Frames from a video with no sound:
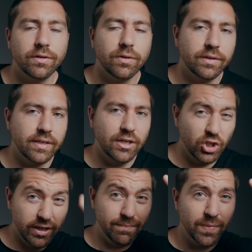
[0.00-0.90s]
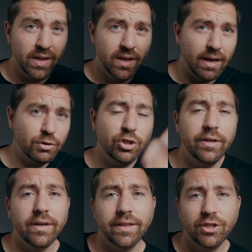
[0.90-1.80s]
So essentially, I'm
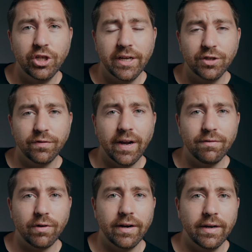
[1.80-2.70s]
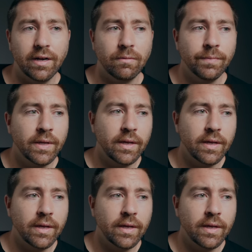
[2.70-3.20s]
shooting on the GH5 right now,